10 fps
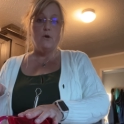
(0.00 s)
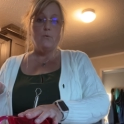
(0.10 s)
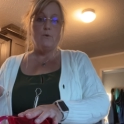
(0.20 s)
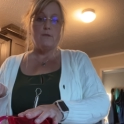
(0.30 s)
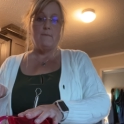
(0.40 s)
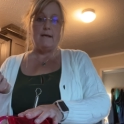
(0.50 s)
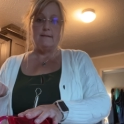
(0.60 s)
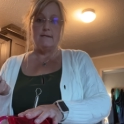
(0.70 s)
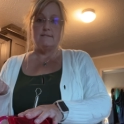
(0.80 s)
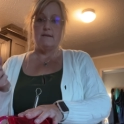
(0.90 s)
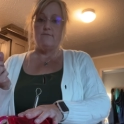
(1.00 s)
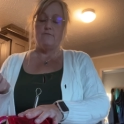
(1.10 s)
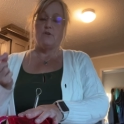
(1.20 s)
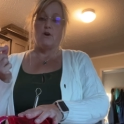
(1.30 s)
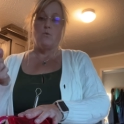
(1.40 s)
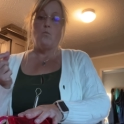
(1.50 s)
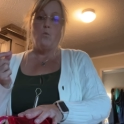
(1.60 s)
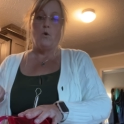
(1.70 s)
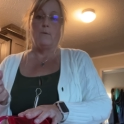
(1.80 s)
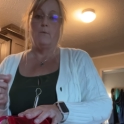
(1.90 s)
with my lids if they're
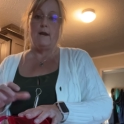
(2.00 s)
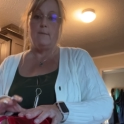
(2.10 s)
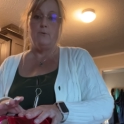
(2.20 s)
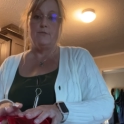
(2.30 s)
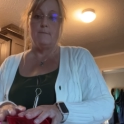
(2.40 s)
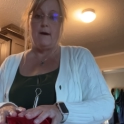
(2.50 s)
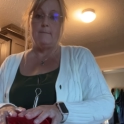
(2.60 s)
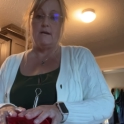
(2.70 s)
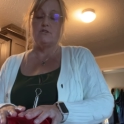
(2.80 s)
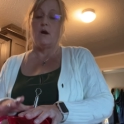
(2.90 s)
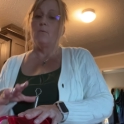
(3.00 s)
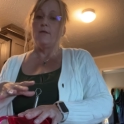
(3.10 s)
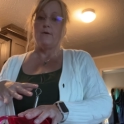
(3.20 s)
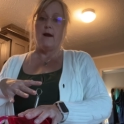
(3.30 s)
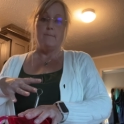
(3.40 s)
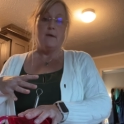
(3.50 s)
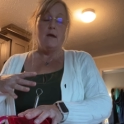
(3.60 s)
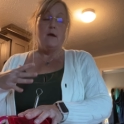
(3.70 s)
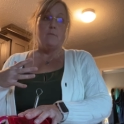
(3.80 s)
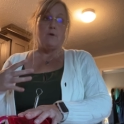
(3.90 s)
warm when I put them on my jar, whether I'm
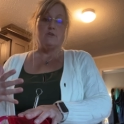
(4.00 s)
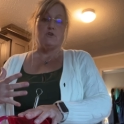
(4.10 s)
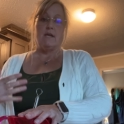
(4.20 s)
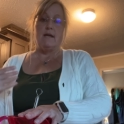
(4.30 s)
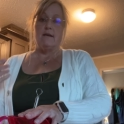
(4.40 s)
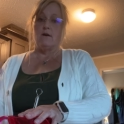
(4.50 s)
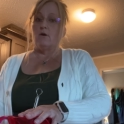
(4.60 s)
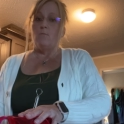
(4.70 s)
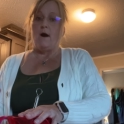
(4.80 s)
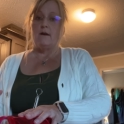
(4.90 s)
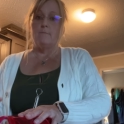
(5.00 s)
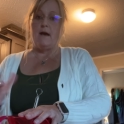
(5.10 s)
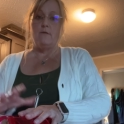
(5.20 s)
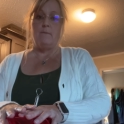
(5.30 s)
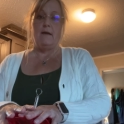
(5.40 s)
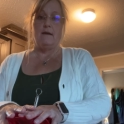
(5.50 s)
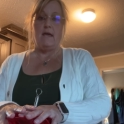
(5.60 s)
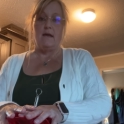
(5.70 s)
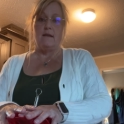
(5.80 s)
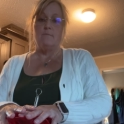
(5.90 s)
pressure canning or in water bath
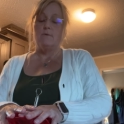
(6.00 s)
canning.